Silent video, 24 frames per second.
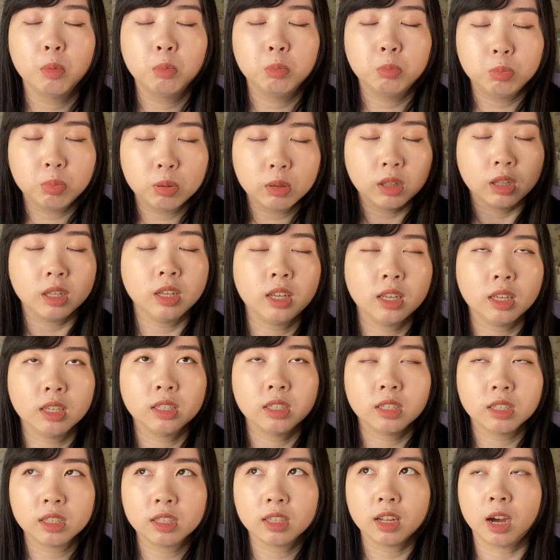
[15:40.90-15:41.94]

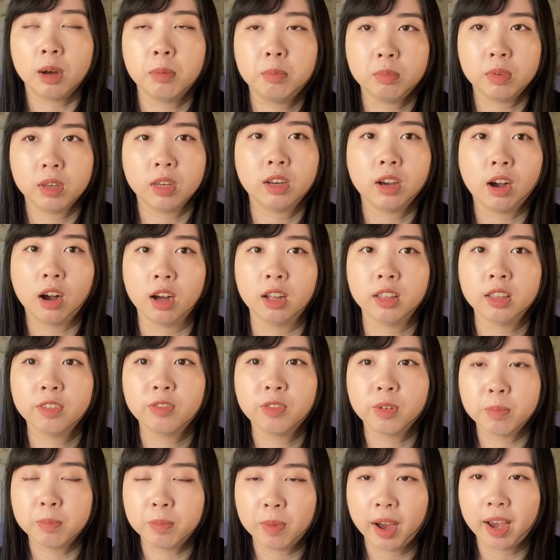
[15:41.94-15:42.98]
Please stop me, God,
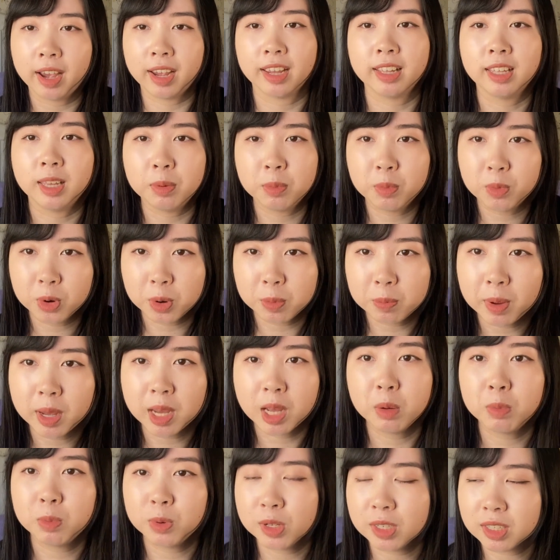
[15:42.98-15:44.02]
from buying any more
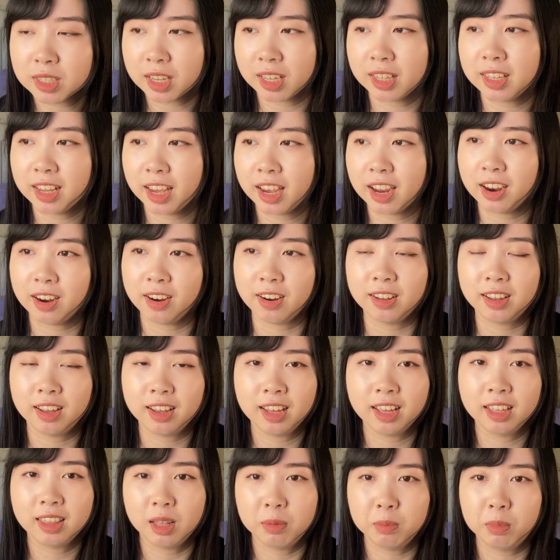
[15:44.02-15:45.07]
makeup or skincare
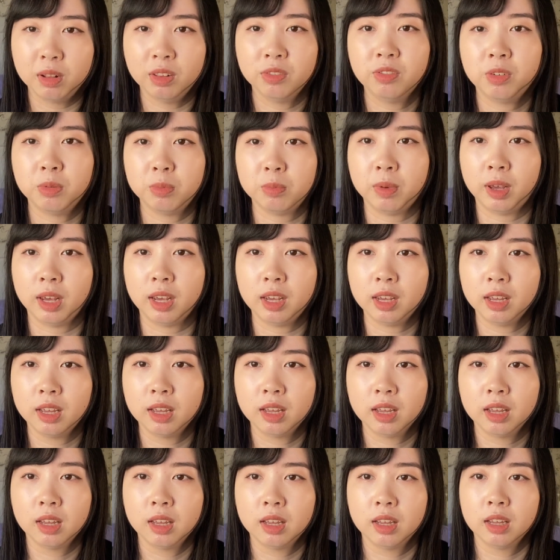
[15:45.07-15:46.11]
in the month of May.
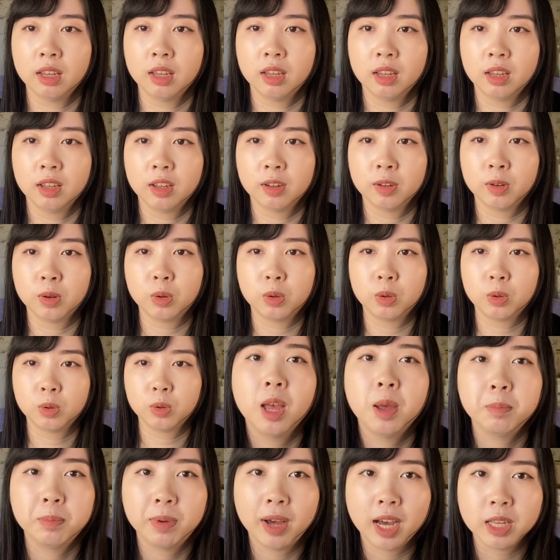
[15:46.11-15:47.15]

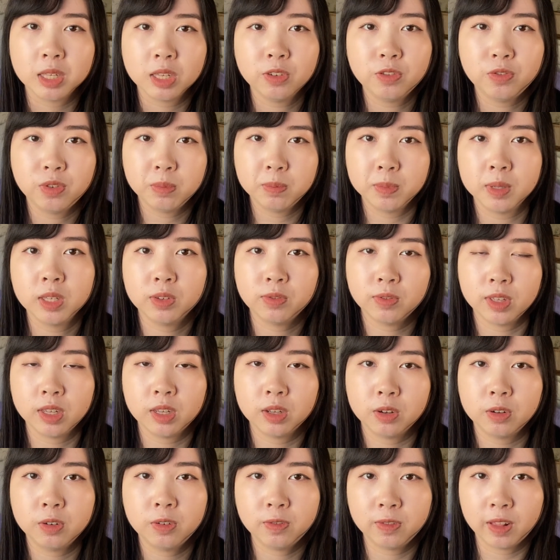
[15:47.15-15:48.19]
But as of filming this
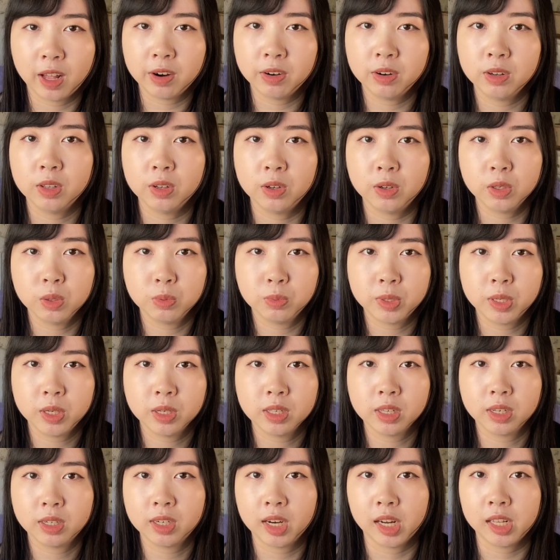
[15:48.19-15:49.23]
video, Flower Nose, which is
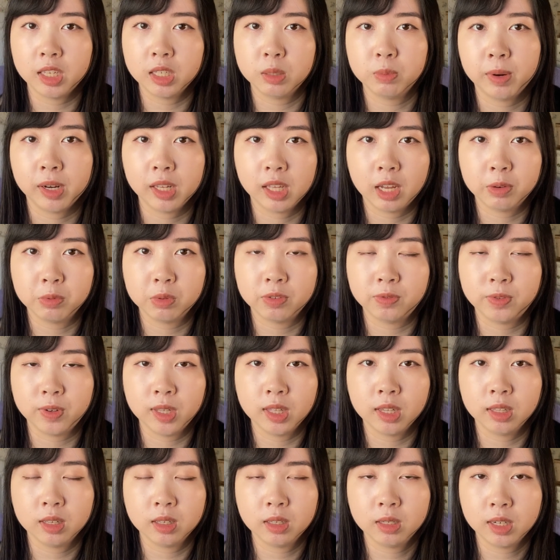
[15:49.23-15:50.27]
a Chinese brand I reviewed
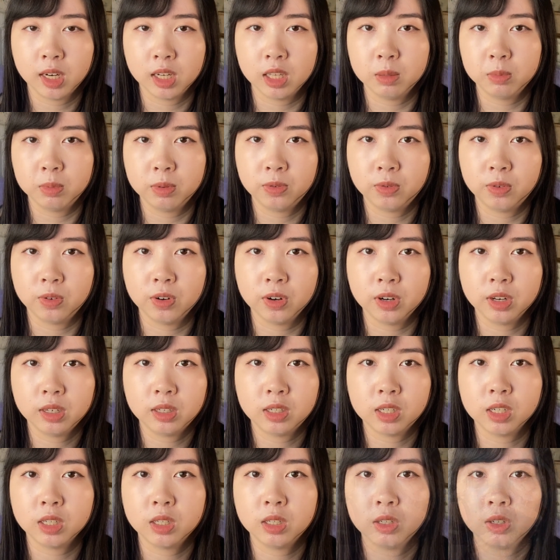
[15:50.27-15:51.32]
on this channel before,
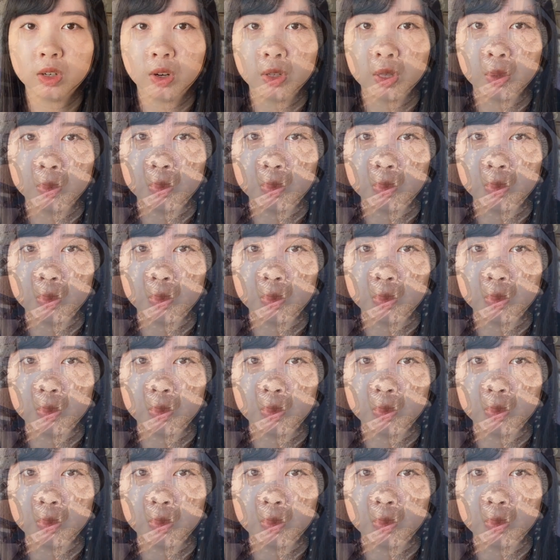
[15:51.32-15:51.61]
just showed a